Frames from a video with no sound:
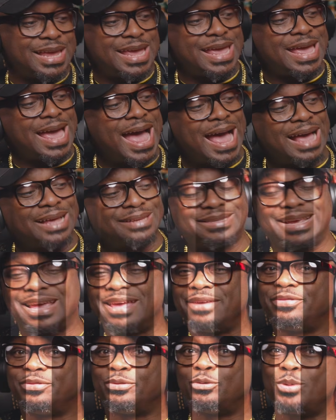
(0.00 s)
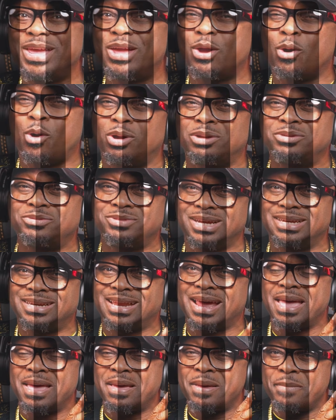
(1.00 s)
it has a
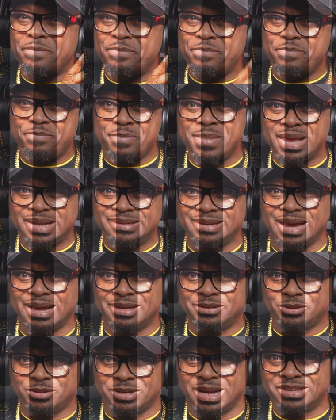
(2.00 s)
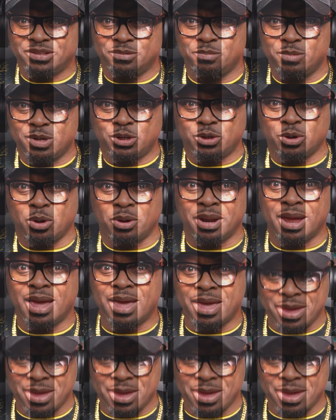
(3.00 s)
300-meter transmission